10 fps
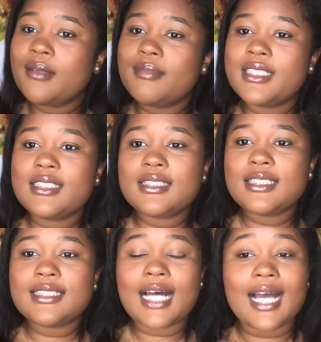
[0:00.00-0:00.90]

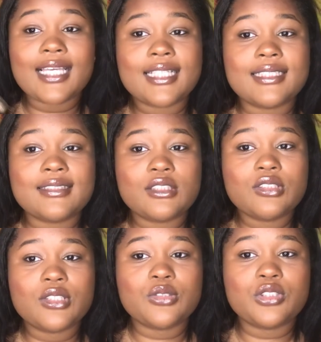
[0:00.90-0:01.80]
businesses that I can,
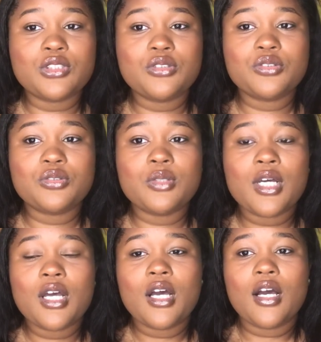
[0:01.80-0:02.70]
you know, do
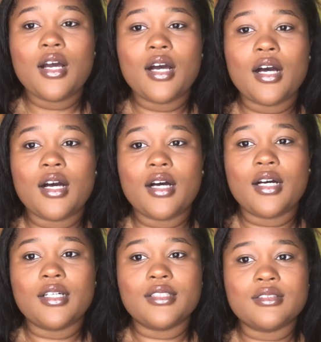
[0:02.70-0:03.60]

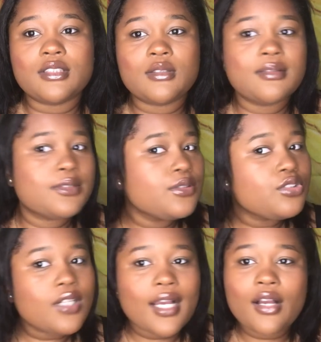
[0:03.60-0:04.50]
swimsuit
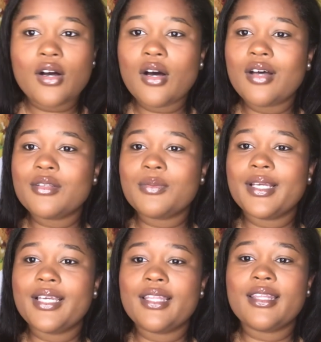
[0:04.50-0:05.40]
try on hauls
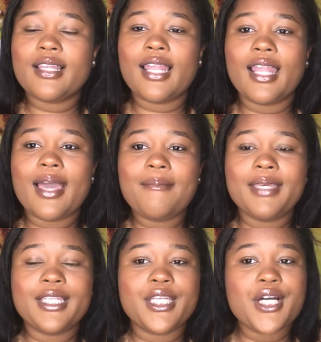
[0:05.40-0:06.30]
with, let
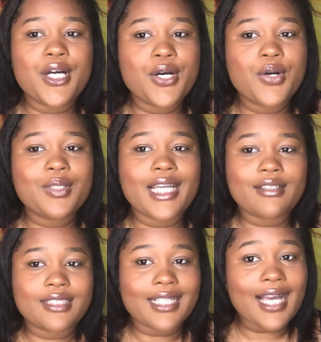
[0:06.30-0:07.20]
me know
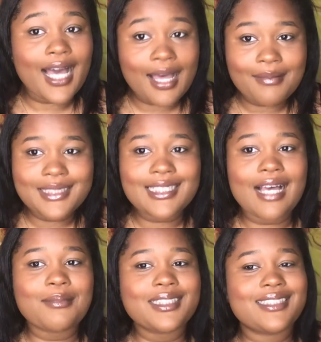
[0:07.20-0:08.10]
down in the comments.
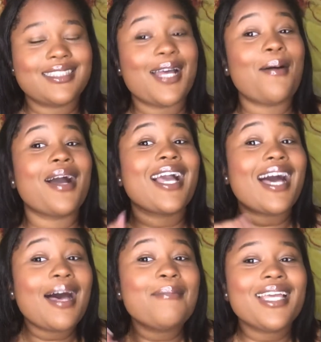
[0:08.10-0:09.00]

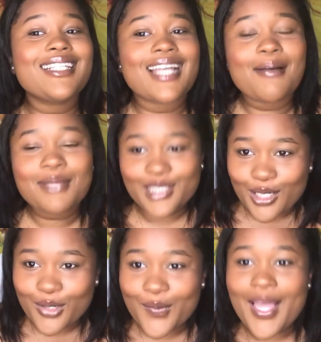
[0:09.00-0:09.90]
Comment down
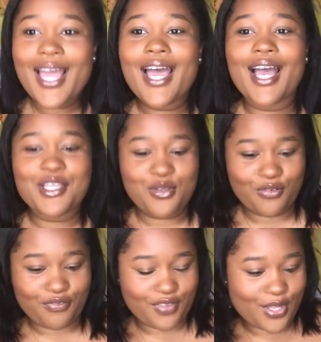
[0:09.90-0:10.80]
below how you
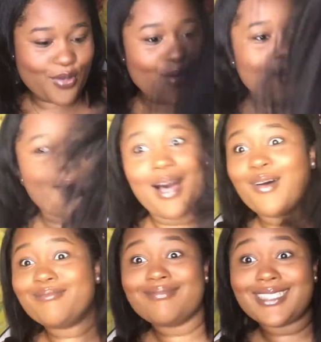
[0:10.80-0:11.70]
feel
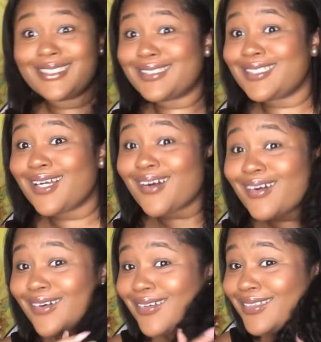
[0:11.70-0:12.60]
about this
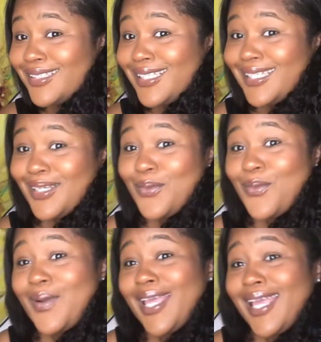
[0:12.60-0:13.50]
curly
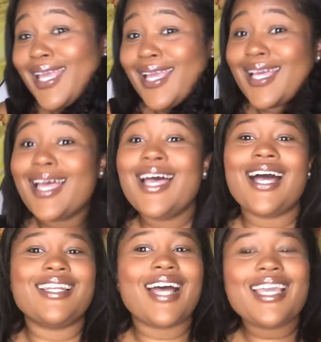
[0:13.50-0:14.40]
wig.
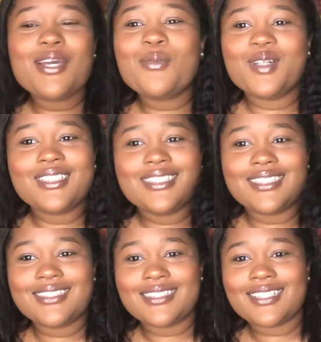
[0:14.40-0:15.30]
Naya wears
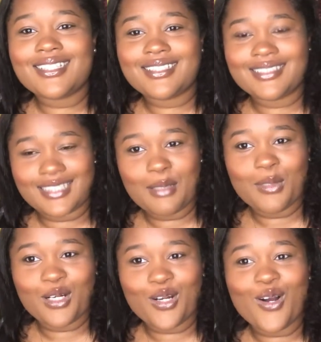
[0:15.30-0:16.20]
this type
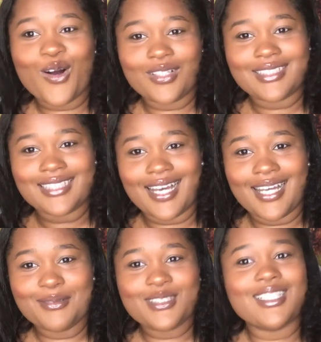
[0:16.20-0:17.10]
of curl all the
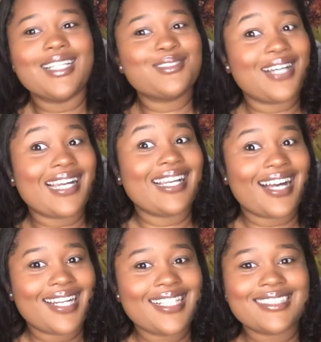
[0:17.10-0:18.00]
time, so that's why I
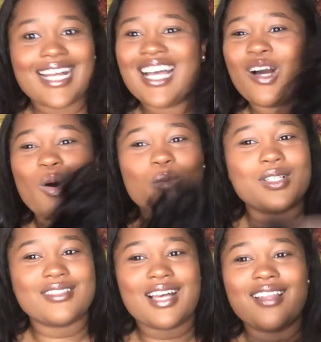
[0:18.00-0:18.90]
got it, because
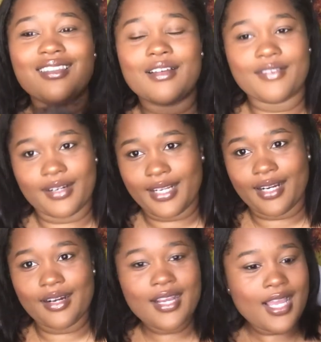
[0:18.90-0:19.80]
I love her
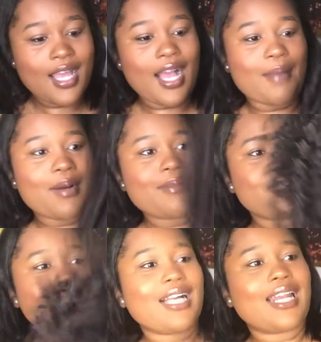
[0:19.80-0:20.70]
hair. I probably
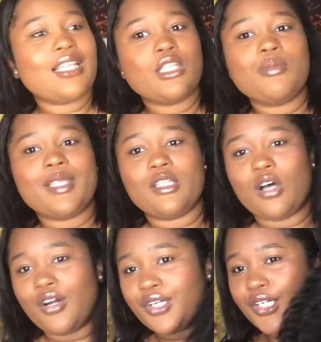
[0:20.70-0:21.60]
should have got it a little bit
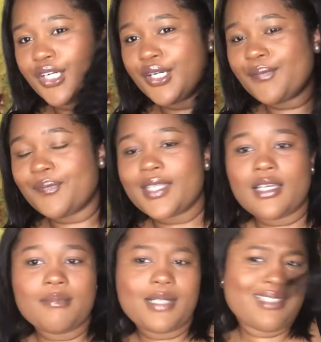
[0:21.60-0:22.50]
longer,
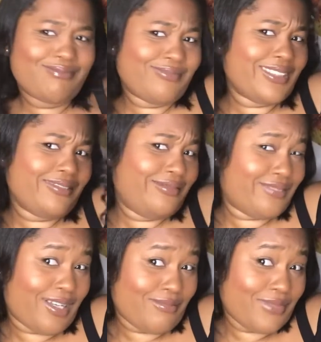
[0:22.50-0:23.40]
but
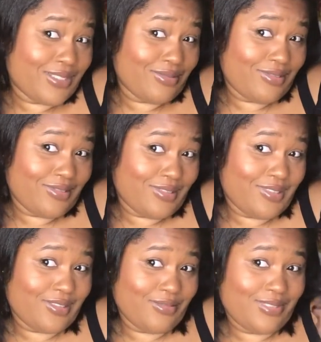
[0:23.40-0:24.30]
I might order
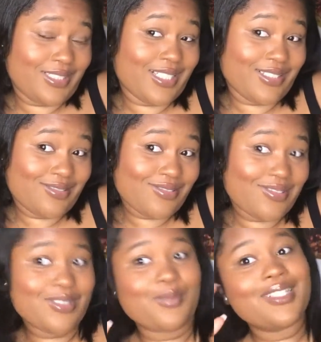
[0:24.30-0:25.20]
another one later
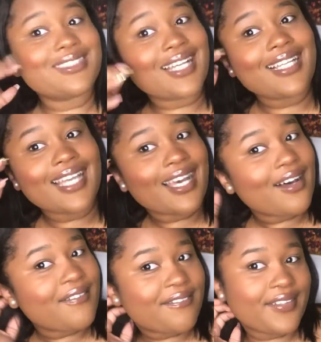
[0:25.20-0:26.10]
on once I
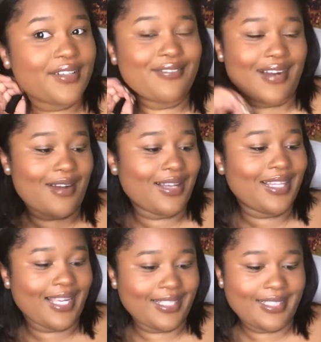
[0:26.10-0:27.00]
get a feel for how I
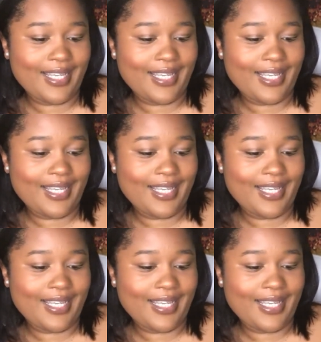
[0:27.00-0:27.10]
like the